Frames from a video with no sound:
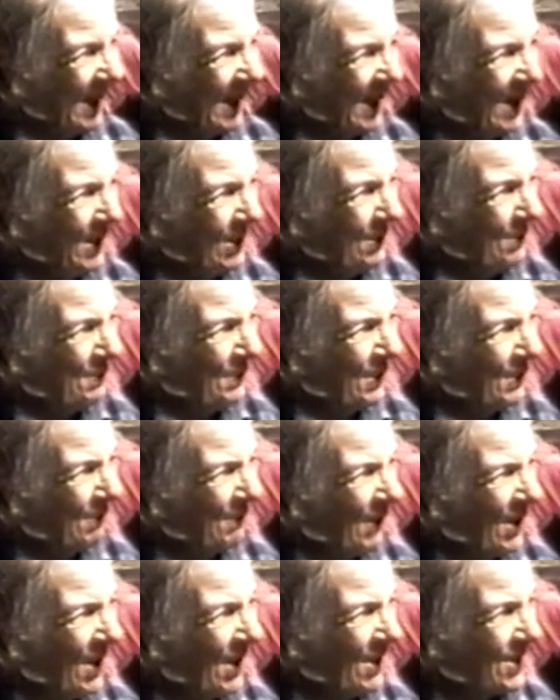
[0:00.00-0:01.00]
Elmer
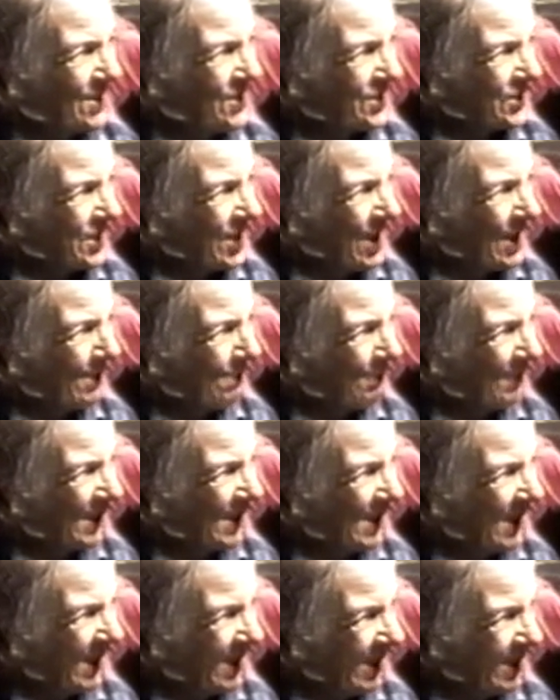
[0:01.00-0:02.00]
Marsh, I
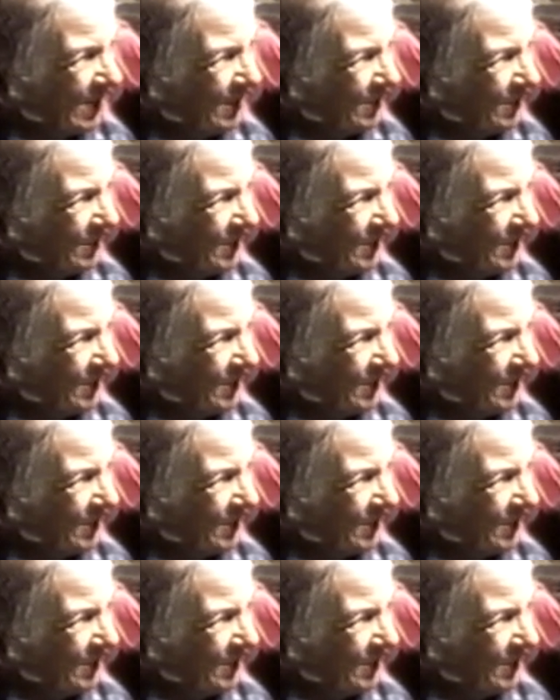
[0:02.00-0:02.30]
believe.